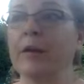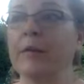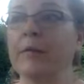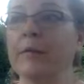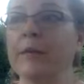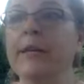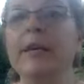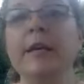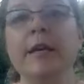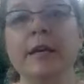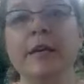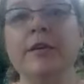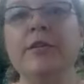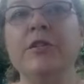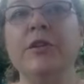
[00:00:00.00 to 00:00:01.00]

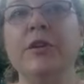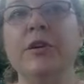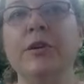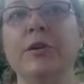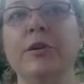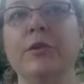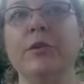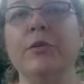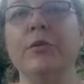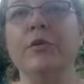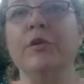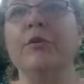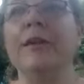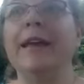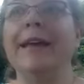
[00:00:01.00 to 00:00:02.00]
begin to
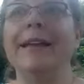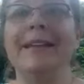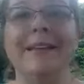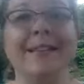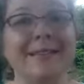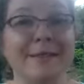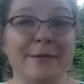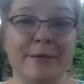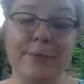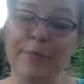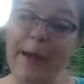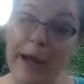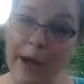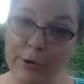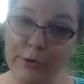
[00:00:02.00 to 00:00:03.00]
create this
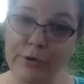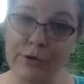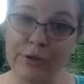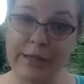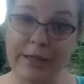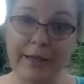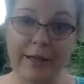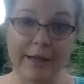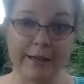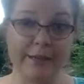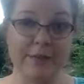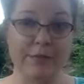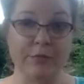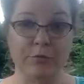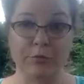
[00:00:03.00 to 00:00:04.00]
boundary.
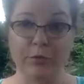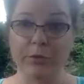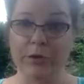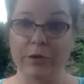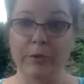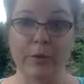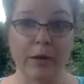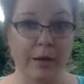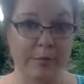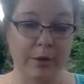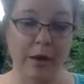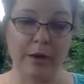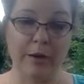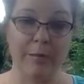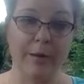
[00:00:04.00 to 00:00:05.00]
That's really what I'm
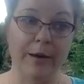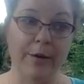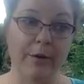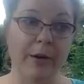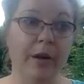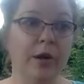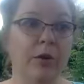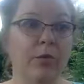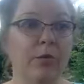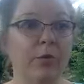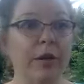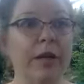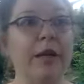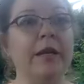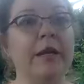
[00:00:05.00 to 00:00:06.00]
talking about.
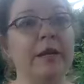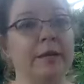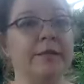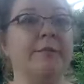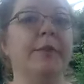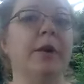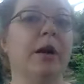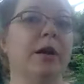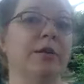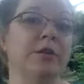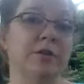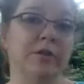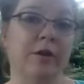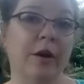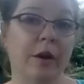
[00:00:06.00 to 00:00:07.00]
We need to be conscious
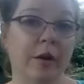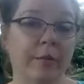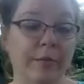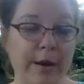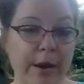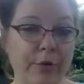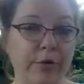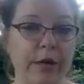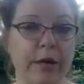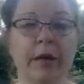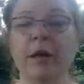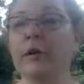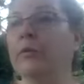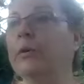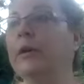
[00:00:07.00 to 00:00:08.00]
of our boundary.
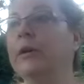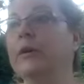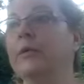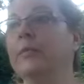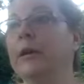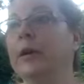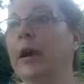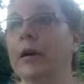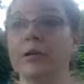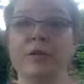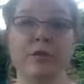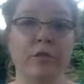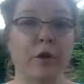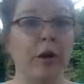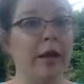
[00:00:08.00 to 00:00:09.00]
We need to be conscious
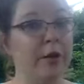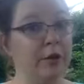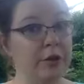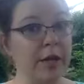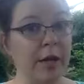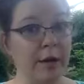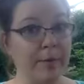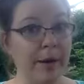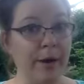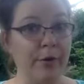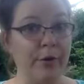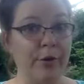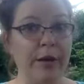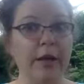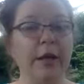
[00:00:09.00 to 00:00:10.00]
of our energetic
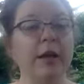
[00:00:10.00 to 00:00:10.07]
boundary.